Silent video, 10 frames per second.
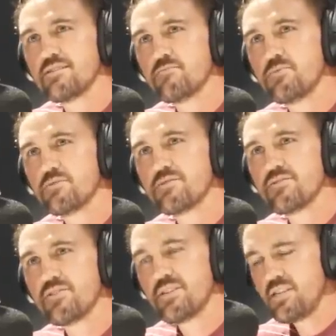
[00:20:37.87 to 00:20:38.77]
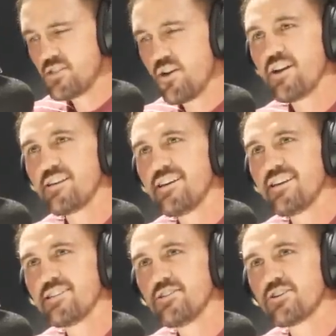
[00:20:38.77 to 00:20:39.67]
And he's little. He's like, oh. tiny.
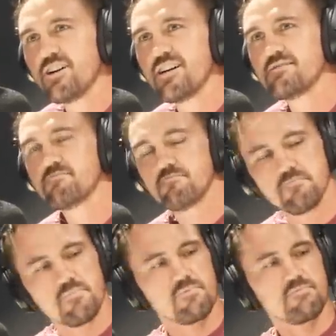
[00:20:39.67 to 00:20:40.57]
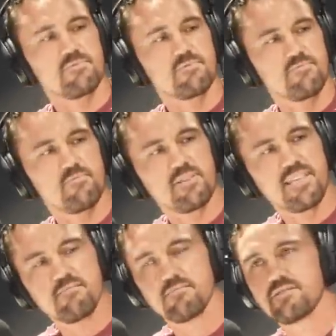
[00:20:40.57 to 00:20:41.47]
Yeah, little guy. Read
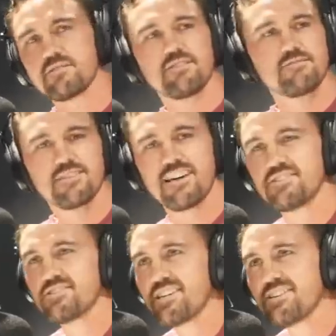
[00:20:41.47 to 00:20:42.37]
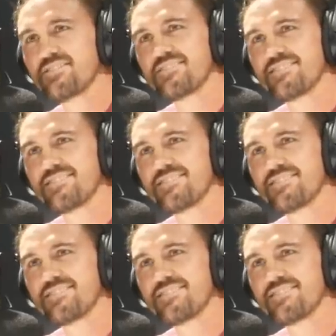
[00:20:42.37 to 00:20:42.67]
that. Uh, it's hard to see.